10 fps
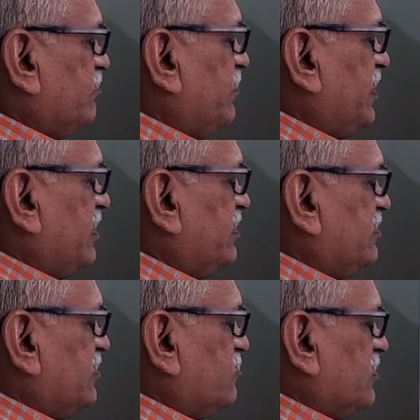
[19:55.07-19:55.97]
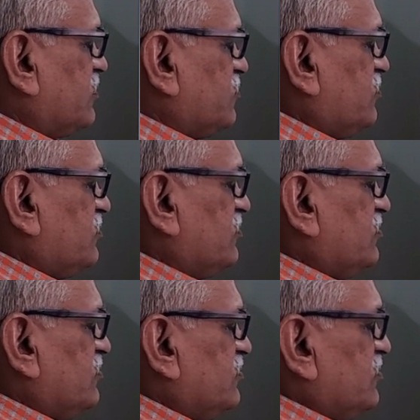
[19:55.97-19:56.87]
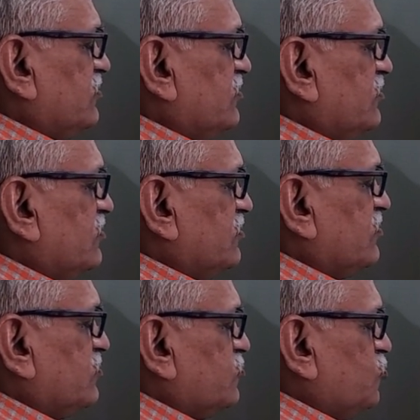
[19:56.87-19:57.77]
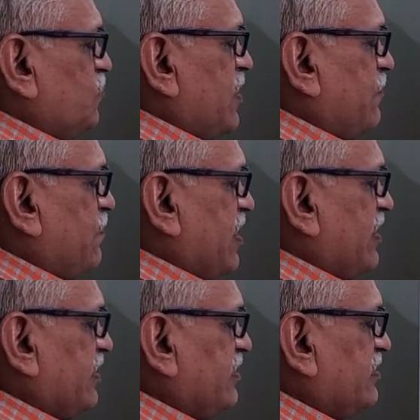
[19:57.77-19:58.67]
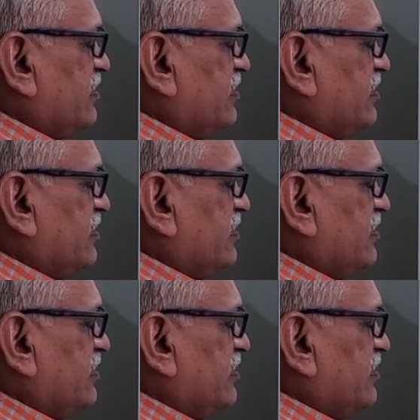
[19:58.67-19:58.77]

bn is equal to 2 by pi